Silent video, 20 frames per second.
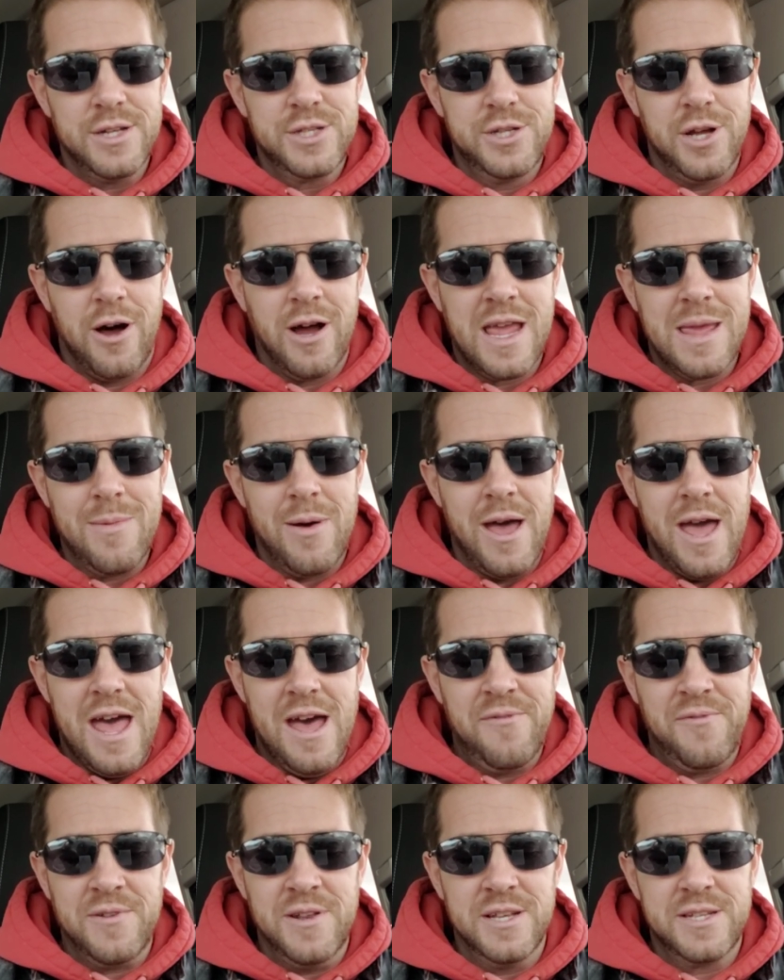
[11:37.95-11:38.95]
Talking about
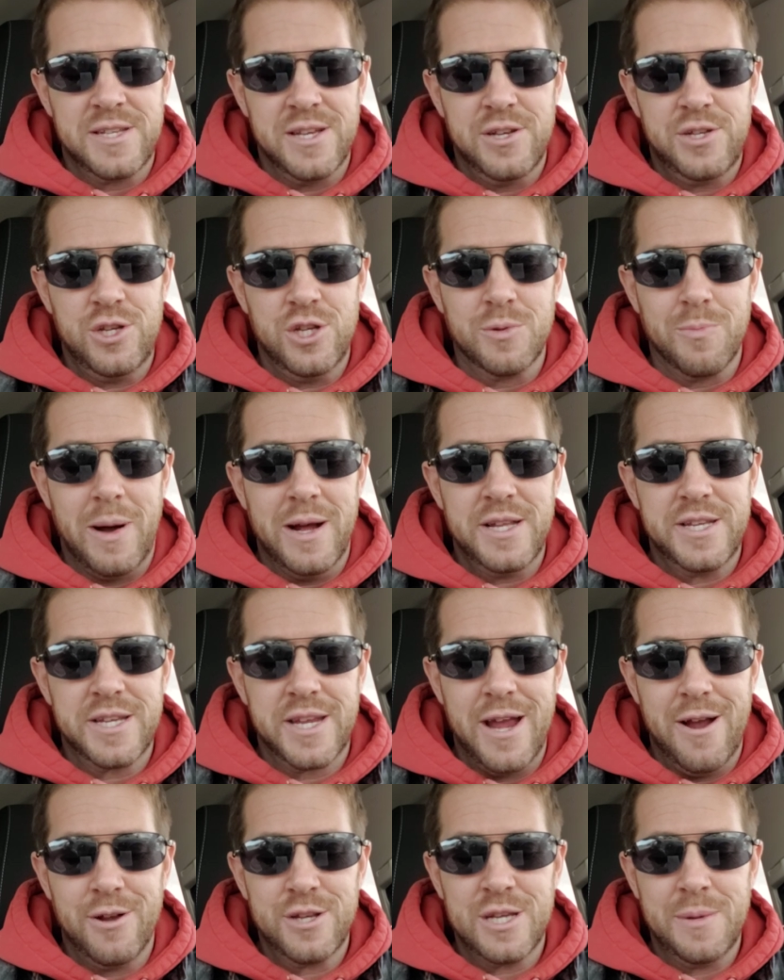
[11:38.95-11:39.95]
F3minist issues might
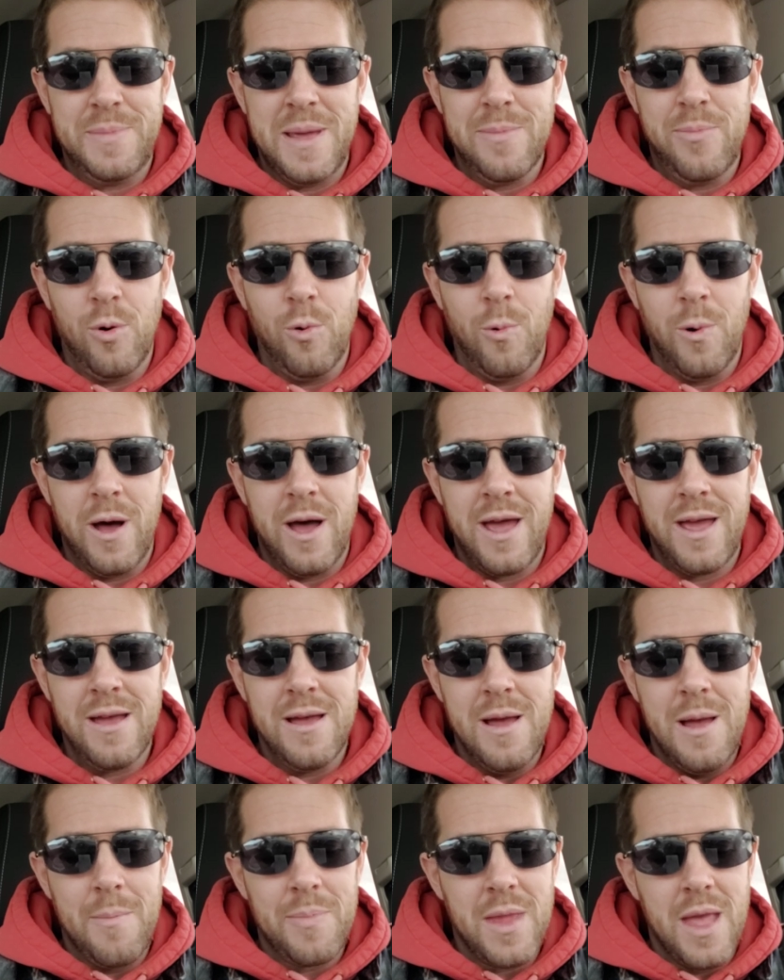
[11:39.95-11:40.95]
scare some people away,
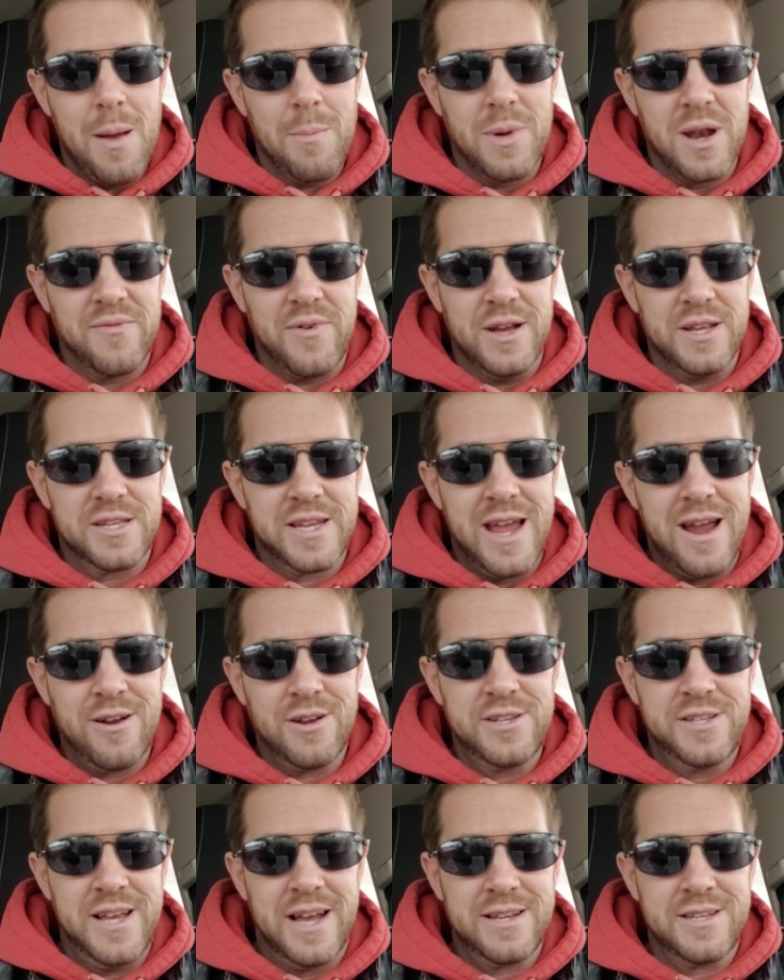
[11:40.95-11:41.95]
but if I scare
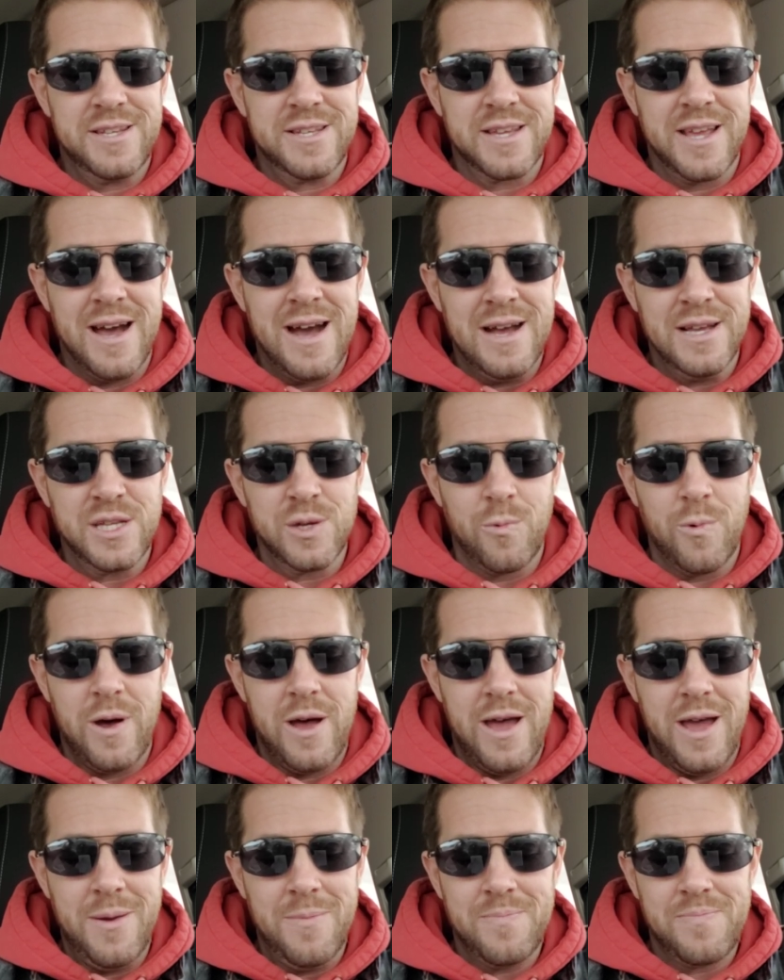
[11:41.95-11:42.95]
sexist guys
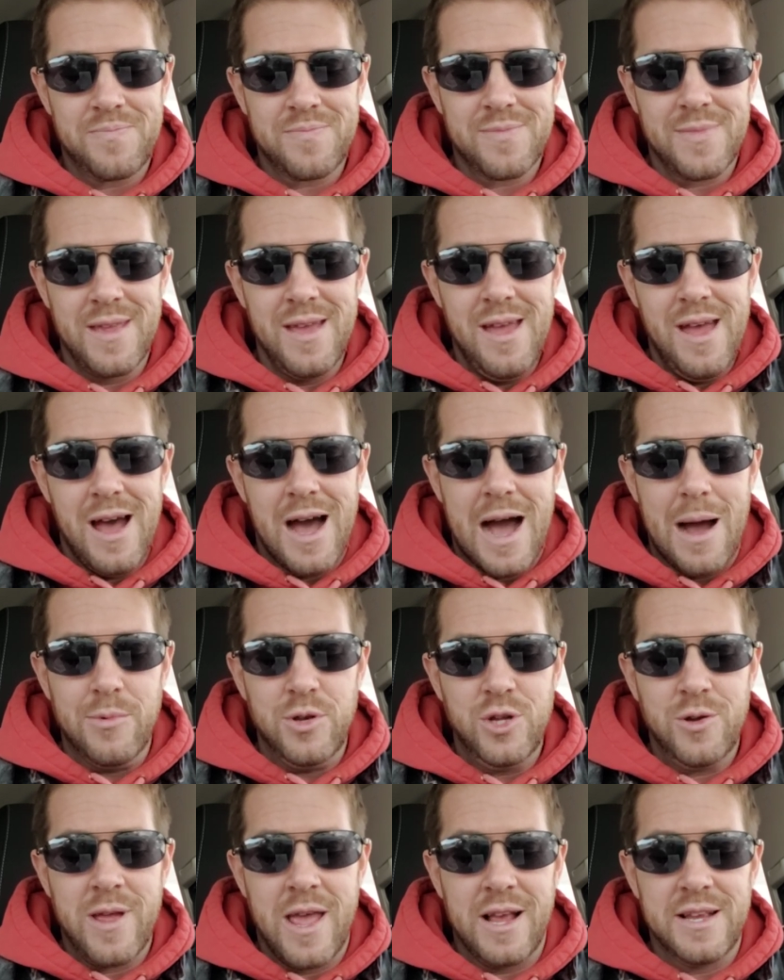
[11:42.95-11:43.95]
away,
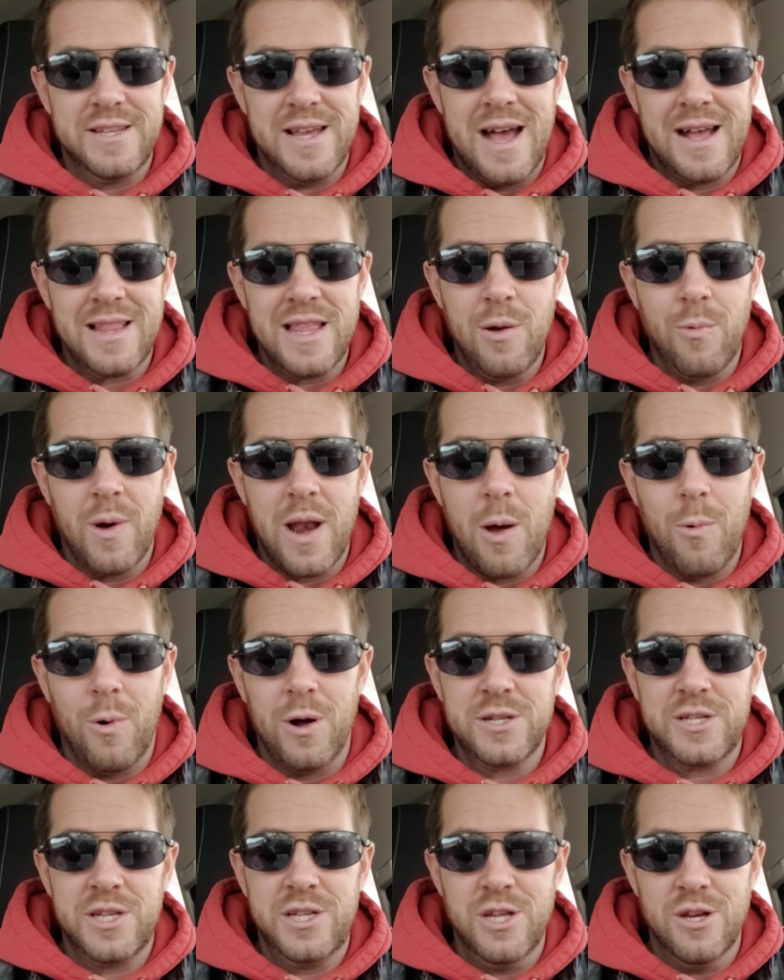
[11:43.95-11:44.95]
I'm doing exactly what I
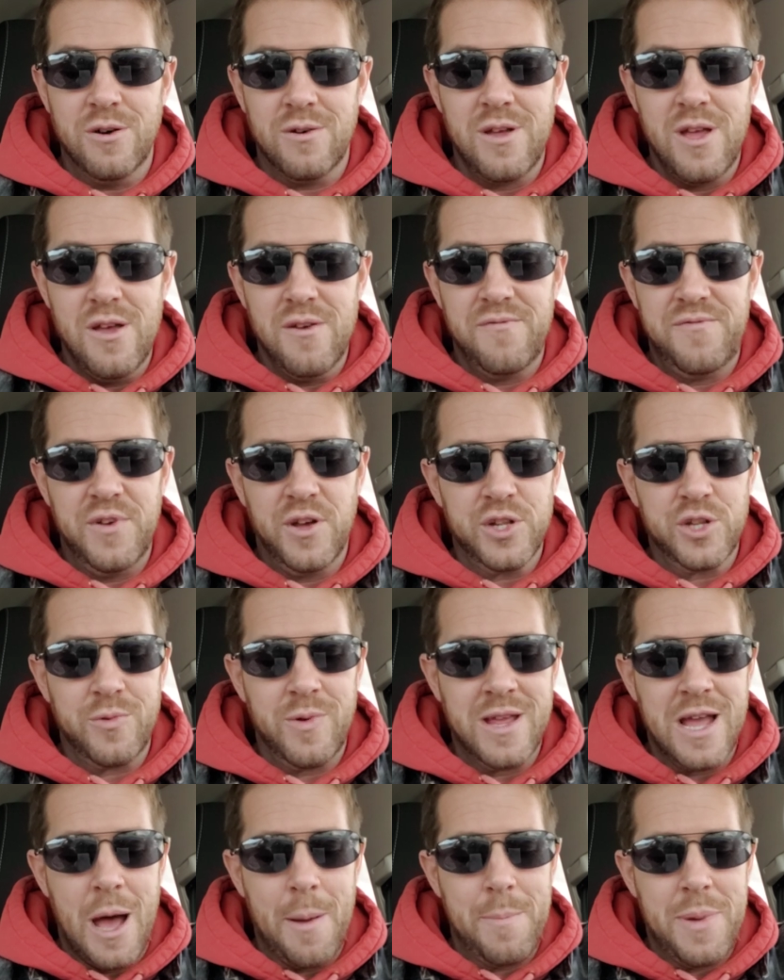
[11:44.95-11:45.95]
want to do,
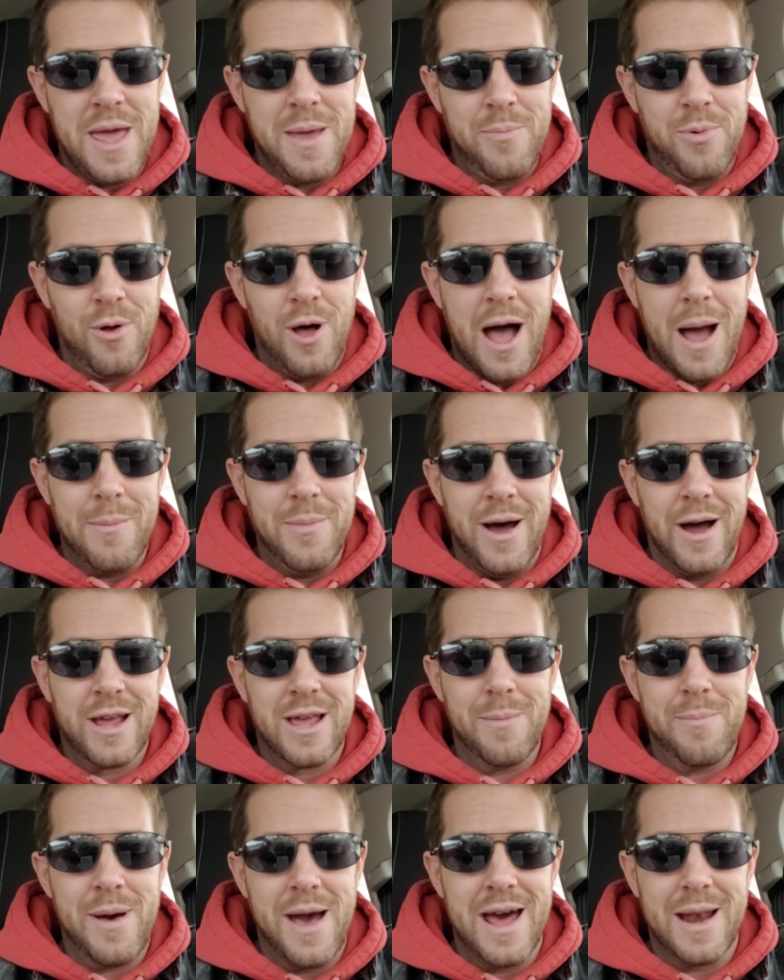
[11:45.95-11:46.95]
filtering out people I'm not
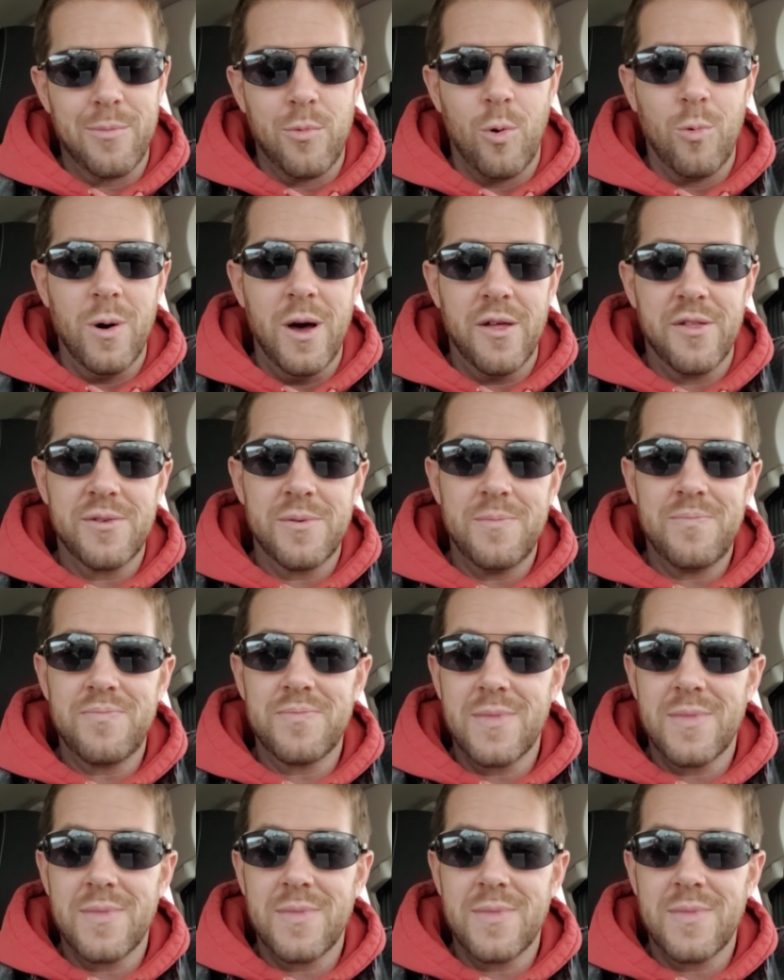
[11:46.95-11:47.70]
compatible with.